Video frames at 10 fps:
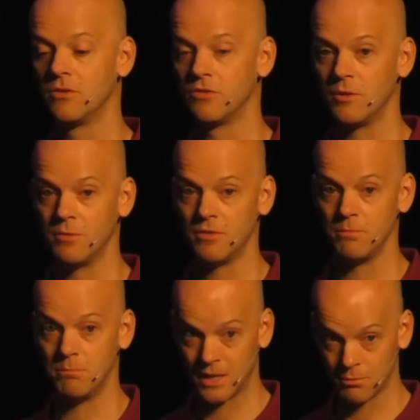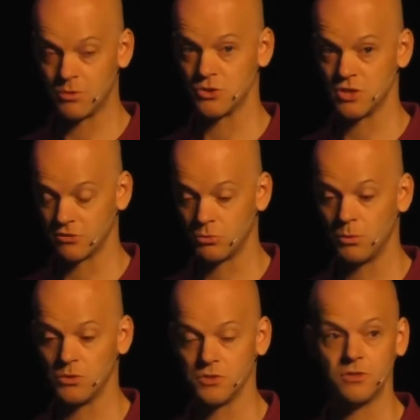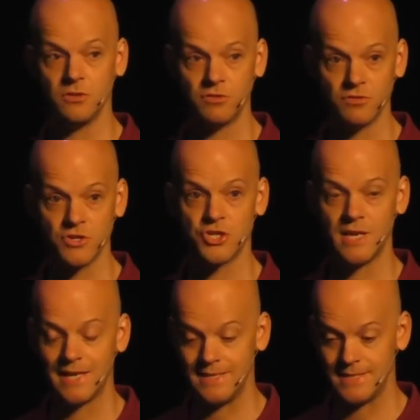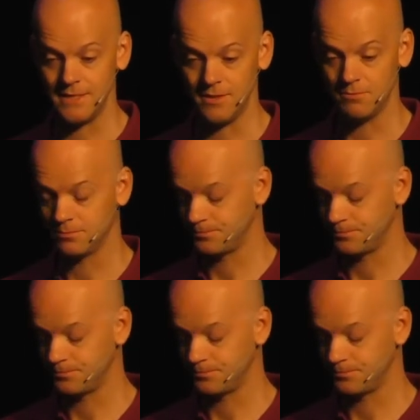some of the big projects we want to do for version 18.